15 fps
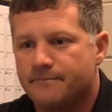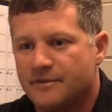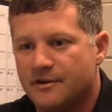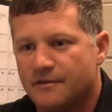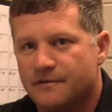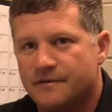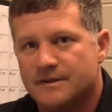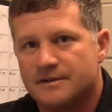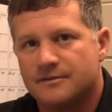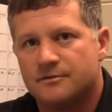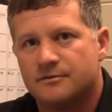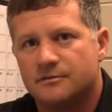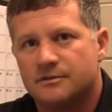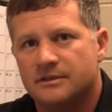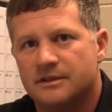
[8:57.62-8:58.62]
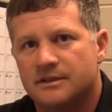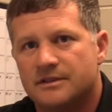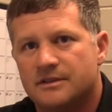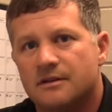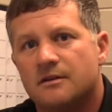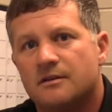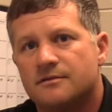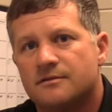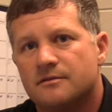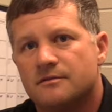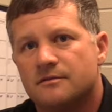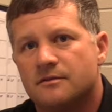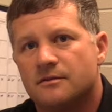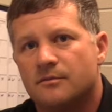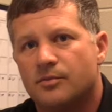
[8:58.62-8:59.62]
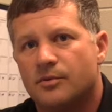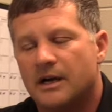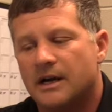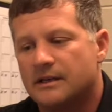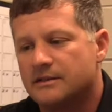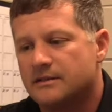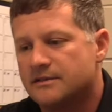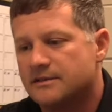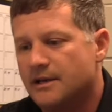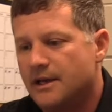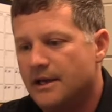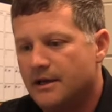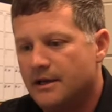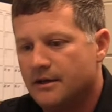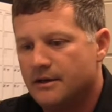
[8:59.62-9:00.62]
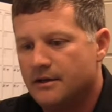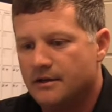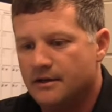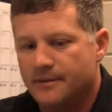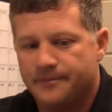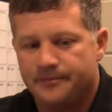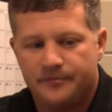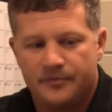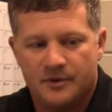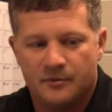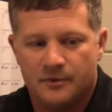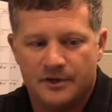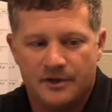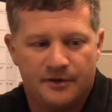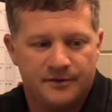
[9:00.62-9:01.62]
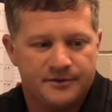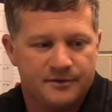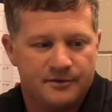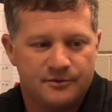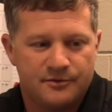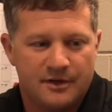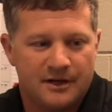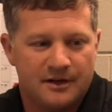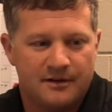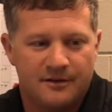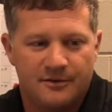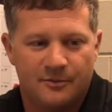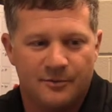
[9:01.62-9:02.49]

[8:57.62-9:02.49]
their physical condition also during practice. Um, we also try to